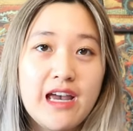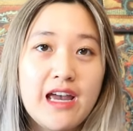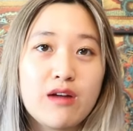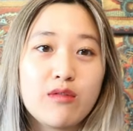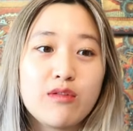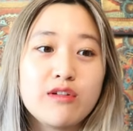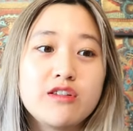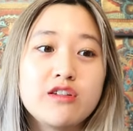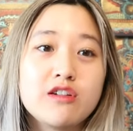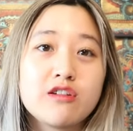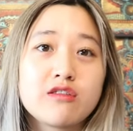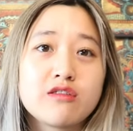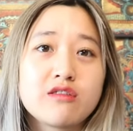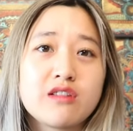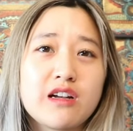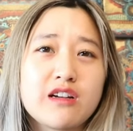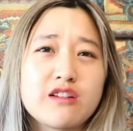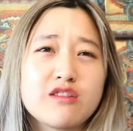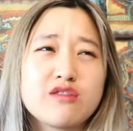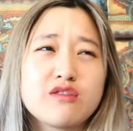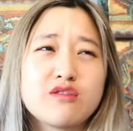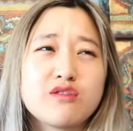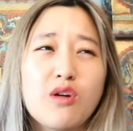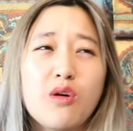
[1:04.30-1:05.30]
and we took like
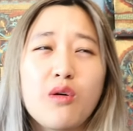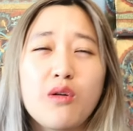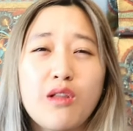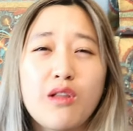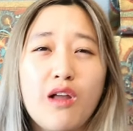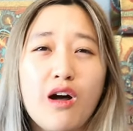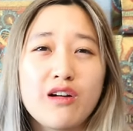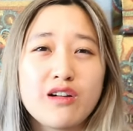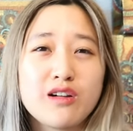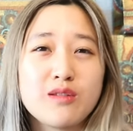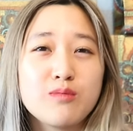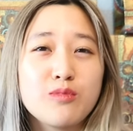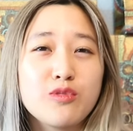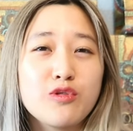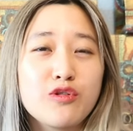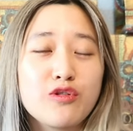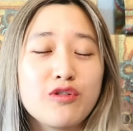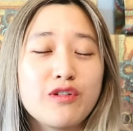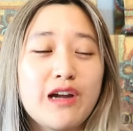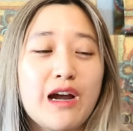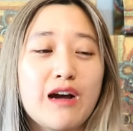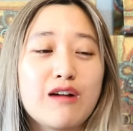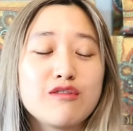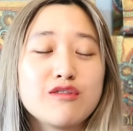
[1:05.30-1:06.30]
so long in
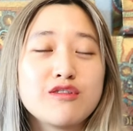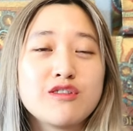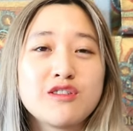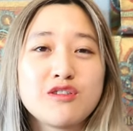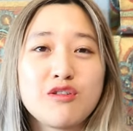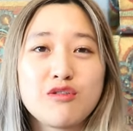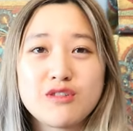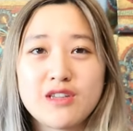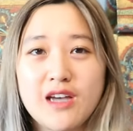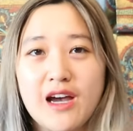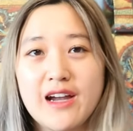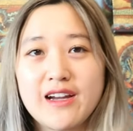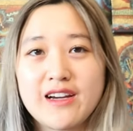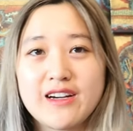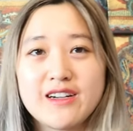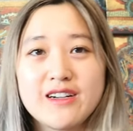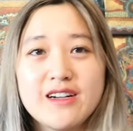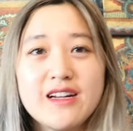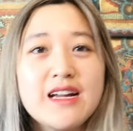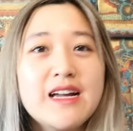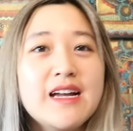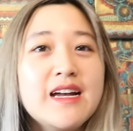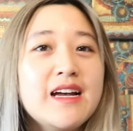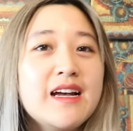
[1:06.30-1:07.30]
Bulgari. I was so tired
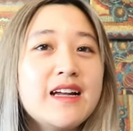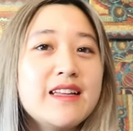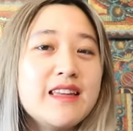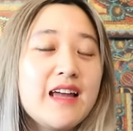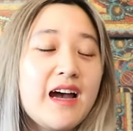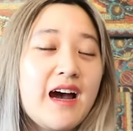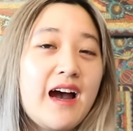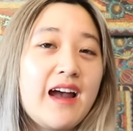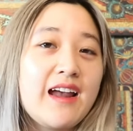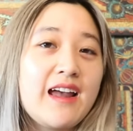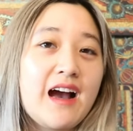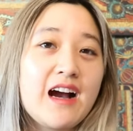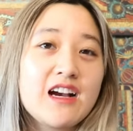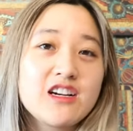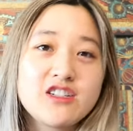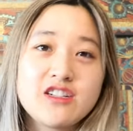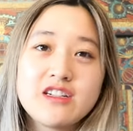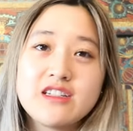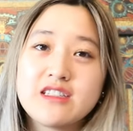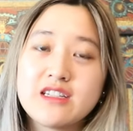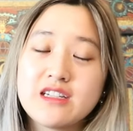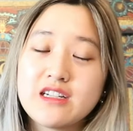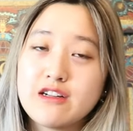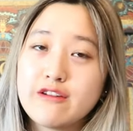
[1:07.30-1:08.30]
that I actually
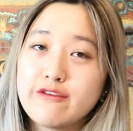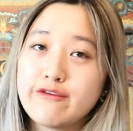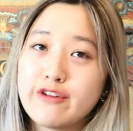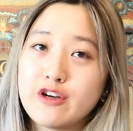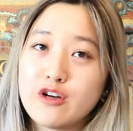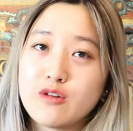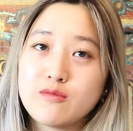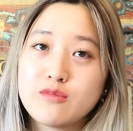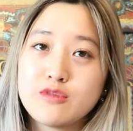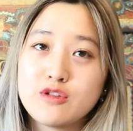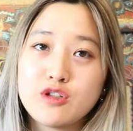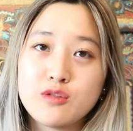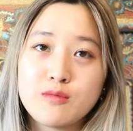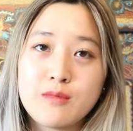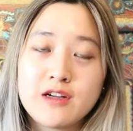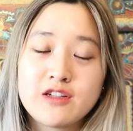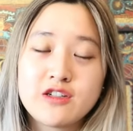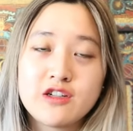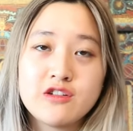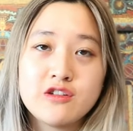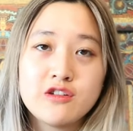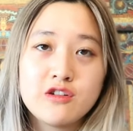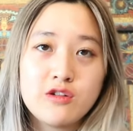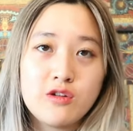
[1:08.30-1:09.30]
didn't film too much
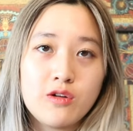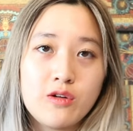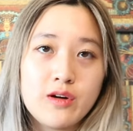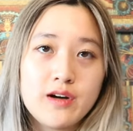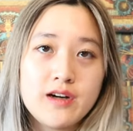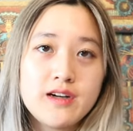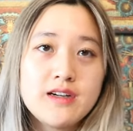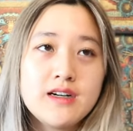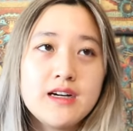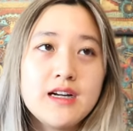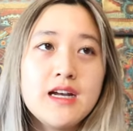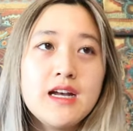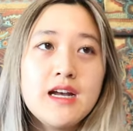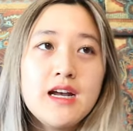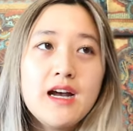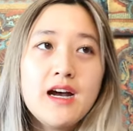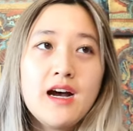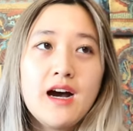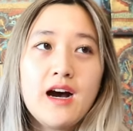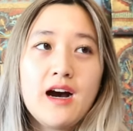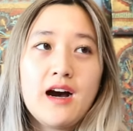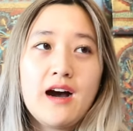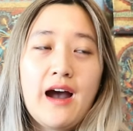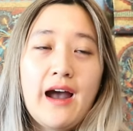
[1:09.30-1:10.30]
in Dior.
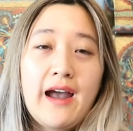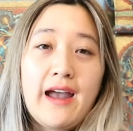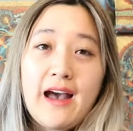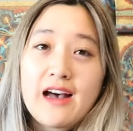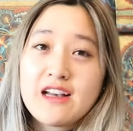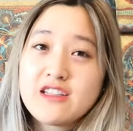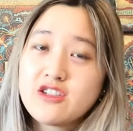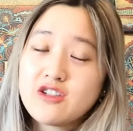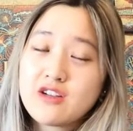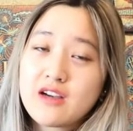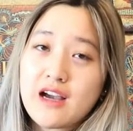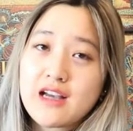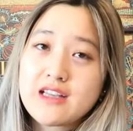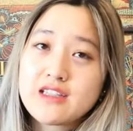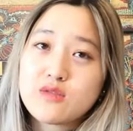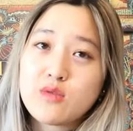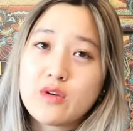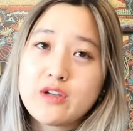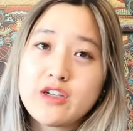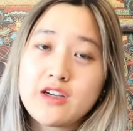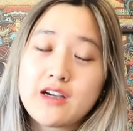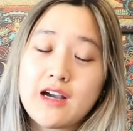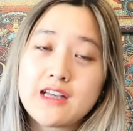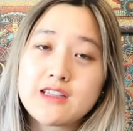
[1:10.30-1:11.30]
Uh, I asked you guys
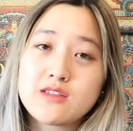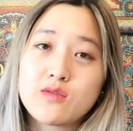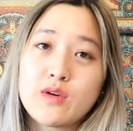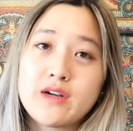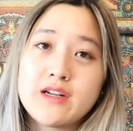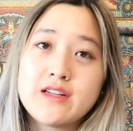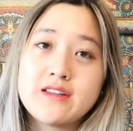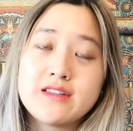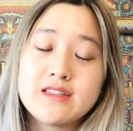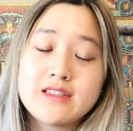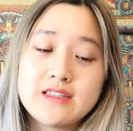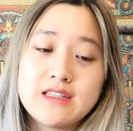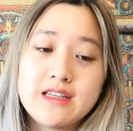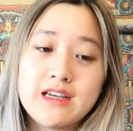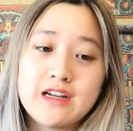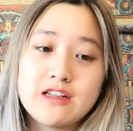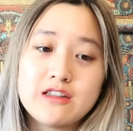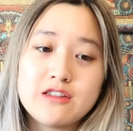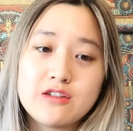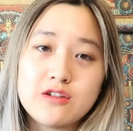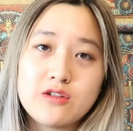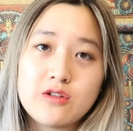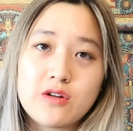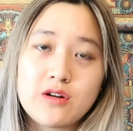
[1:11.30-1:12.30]
what you guys wanted to see at
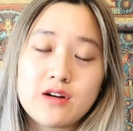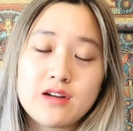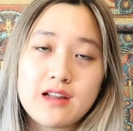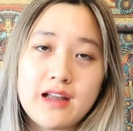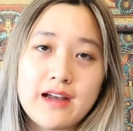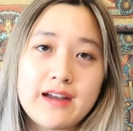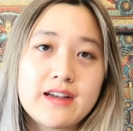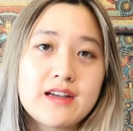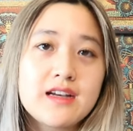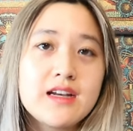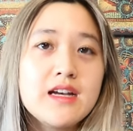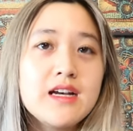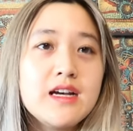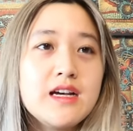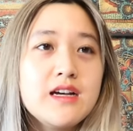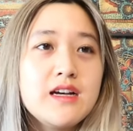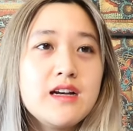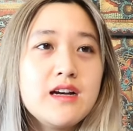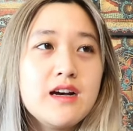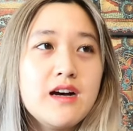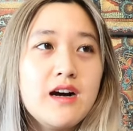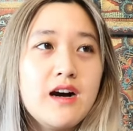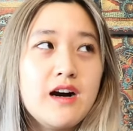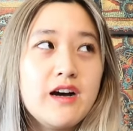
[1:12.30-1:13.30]
Dior like
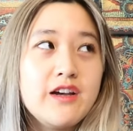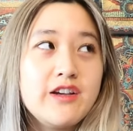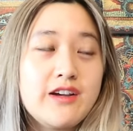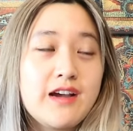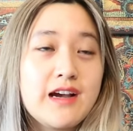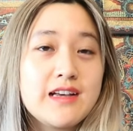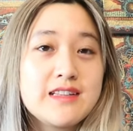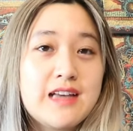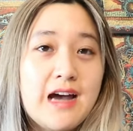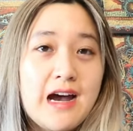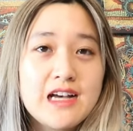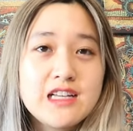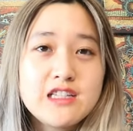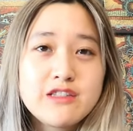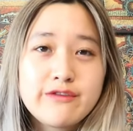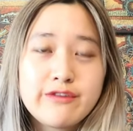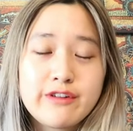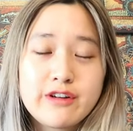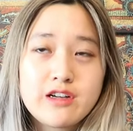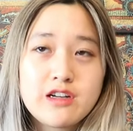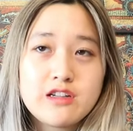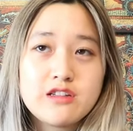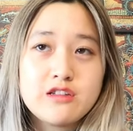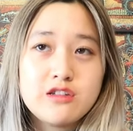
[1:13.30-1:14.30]
uh, you guys asked
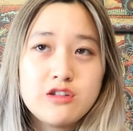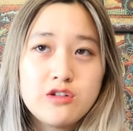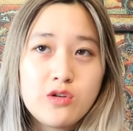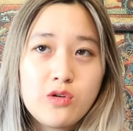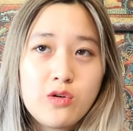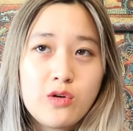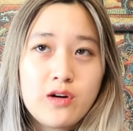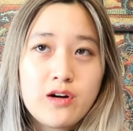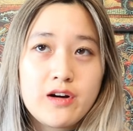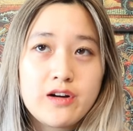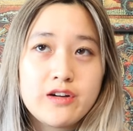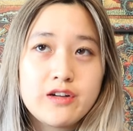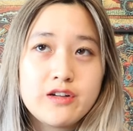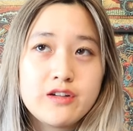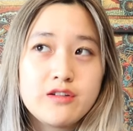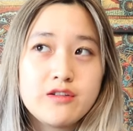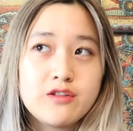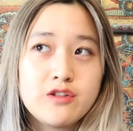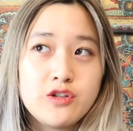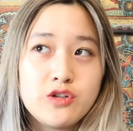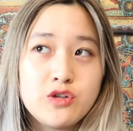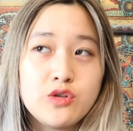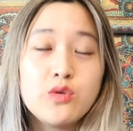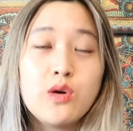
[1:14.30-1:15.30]
for the Dior
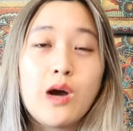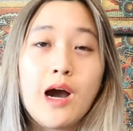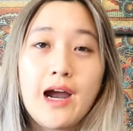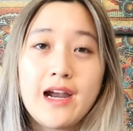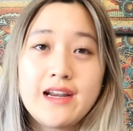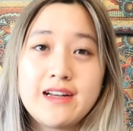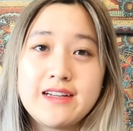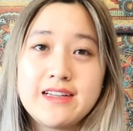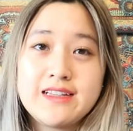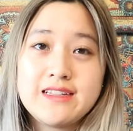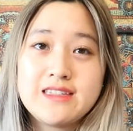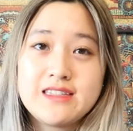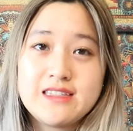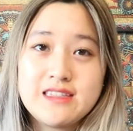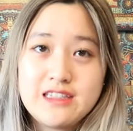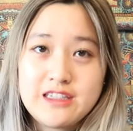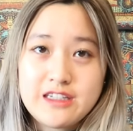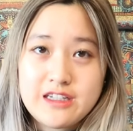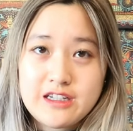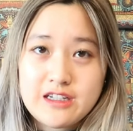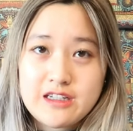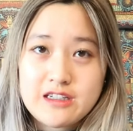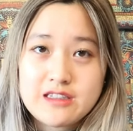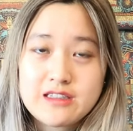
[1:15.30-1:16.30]
new ID
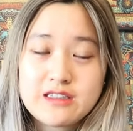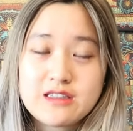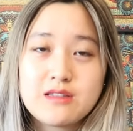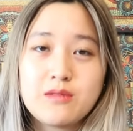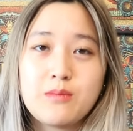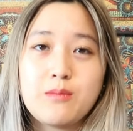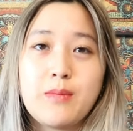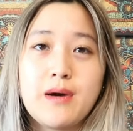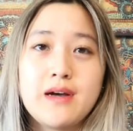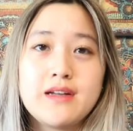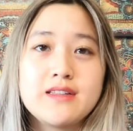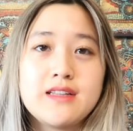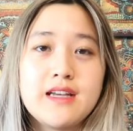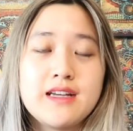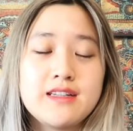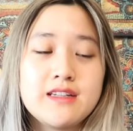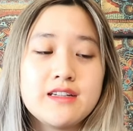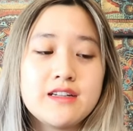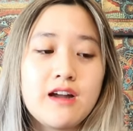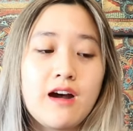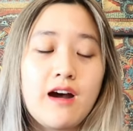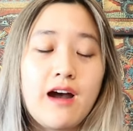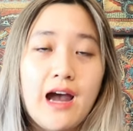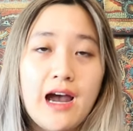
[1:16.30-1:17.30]
sneakers, but they did
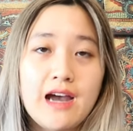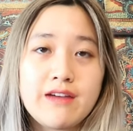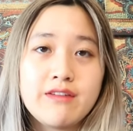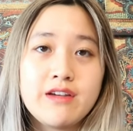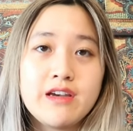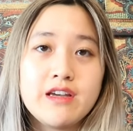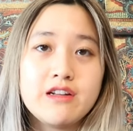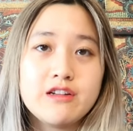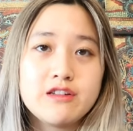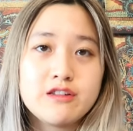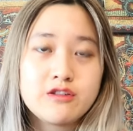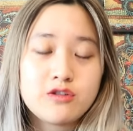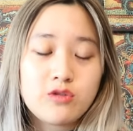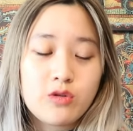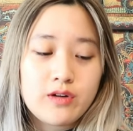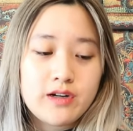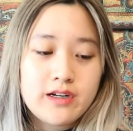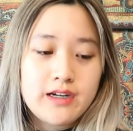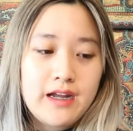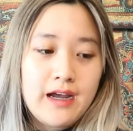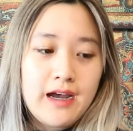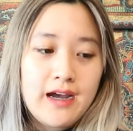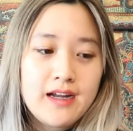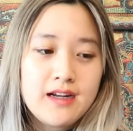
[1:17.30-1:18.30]
not have it in the store
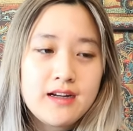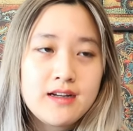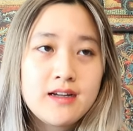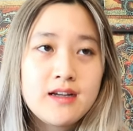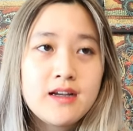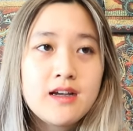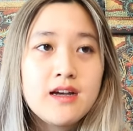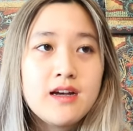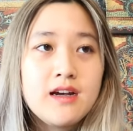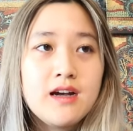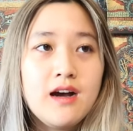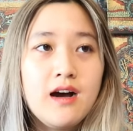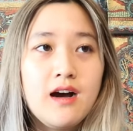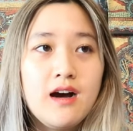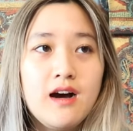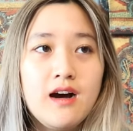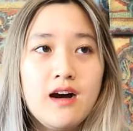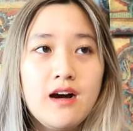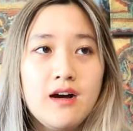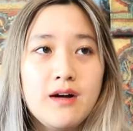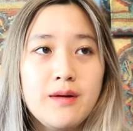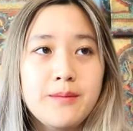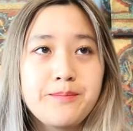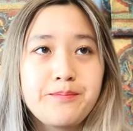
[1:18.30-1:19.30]
yet.
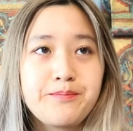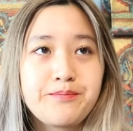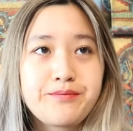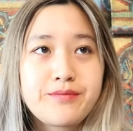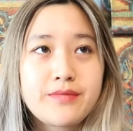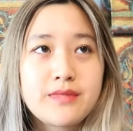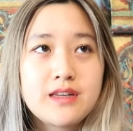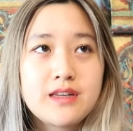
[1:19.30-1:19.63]
Um,